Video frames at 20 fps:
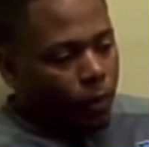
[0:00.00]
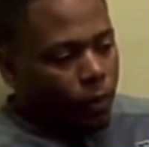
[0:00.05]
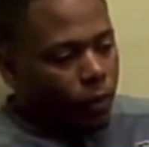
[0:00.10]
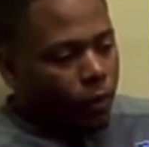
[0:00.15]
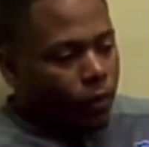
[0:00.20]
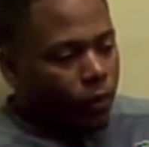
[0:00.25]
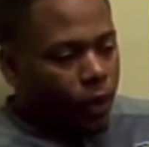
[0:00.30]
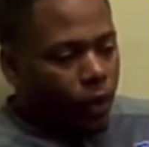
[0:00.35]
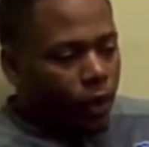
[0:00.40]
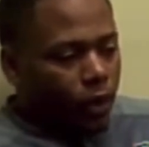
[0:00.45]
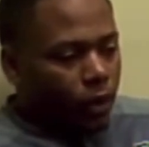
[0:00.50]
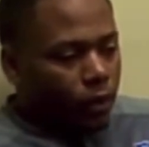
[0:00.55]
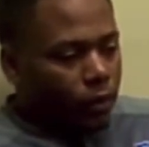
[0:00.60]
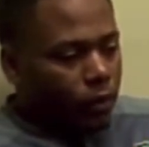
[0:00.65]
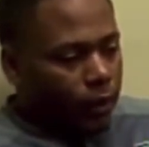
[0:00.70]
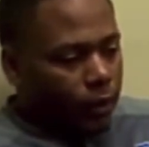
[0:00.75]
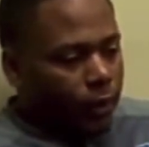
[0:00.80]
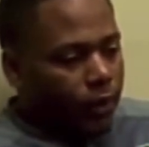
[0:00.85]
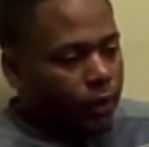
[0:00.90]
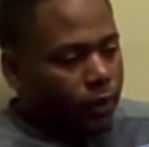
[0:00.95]
We
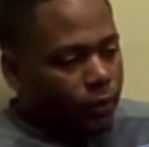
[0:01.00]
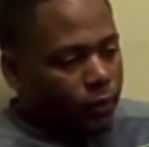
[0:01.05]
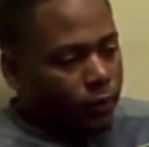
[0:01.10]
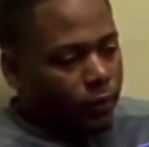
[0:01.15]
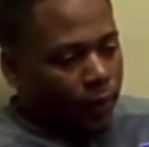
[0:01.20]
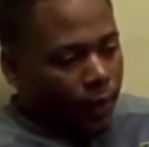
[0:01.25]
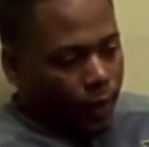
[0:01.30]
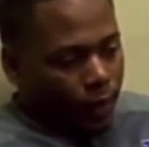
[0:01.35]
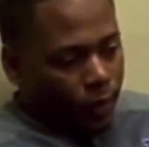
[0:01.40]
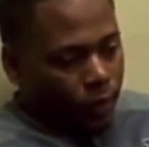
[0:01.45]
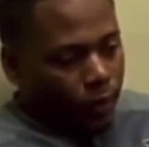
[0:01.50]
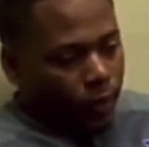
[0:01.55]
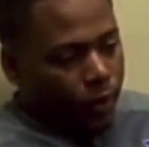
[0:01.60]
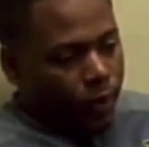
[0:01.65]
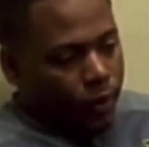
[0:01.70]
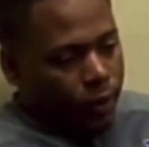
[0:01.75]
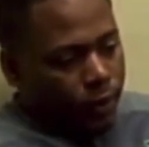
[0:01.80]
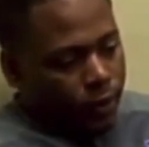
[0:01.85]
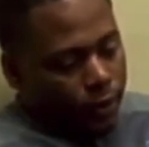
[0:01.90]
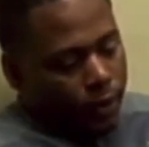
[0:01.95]
always find a way
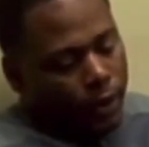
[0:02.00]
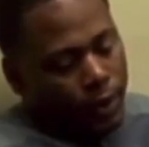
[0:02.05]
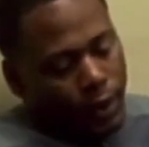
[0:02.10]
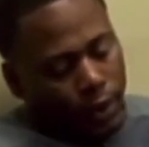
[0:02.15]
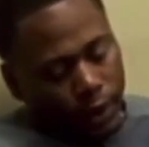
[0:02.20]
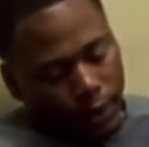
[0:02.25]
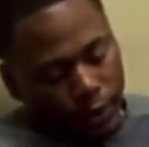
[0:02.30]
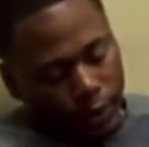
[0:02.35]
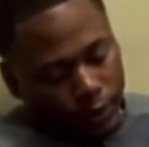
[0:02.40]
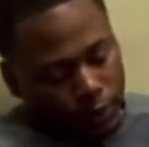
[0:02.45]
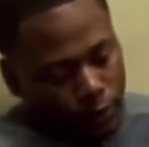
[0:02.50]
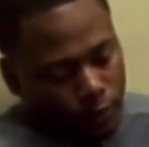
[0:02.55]
to sit down.